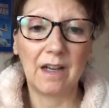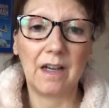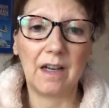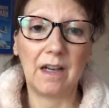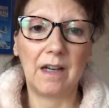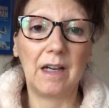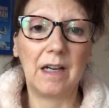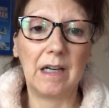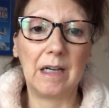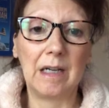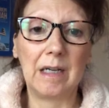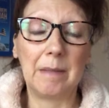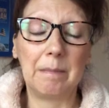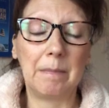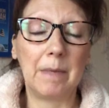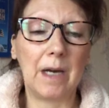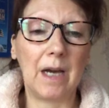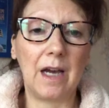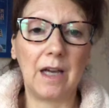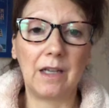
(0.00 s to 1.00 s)

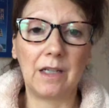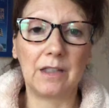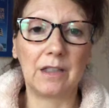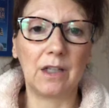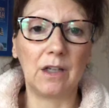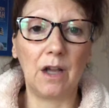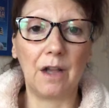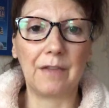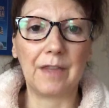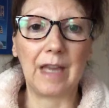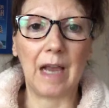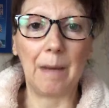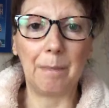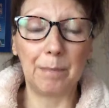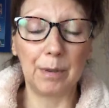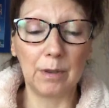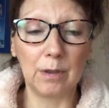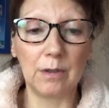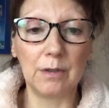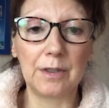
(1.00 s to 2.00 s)
And a lot of the
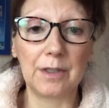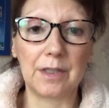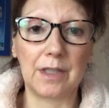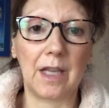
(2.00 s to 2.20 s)
apples,